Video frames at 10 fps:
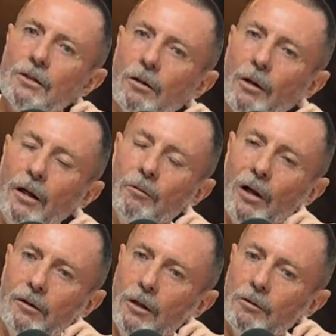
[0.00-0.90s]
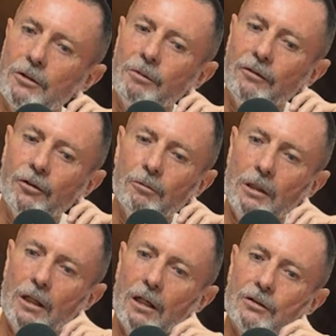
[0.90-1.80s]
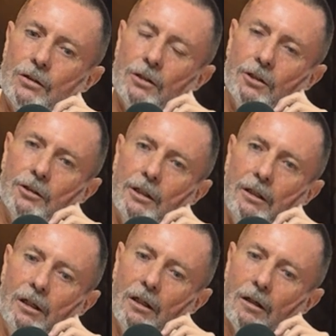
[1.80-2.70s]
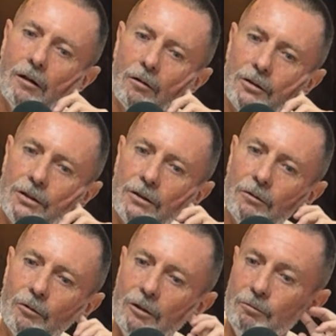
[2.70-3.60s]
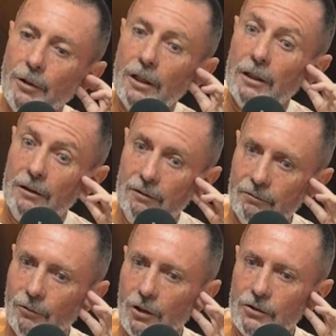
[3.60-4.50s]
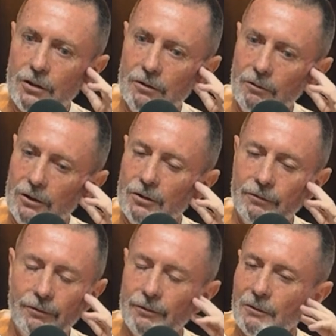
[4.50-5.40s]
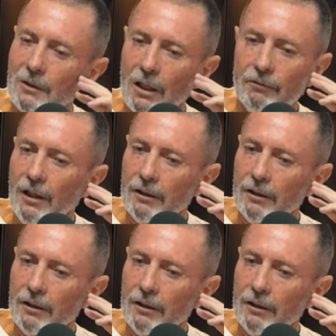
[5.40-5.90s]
time, and that was before my last surgery, was when Billy Watson, which loved that guy.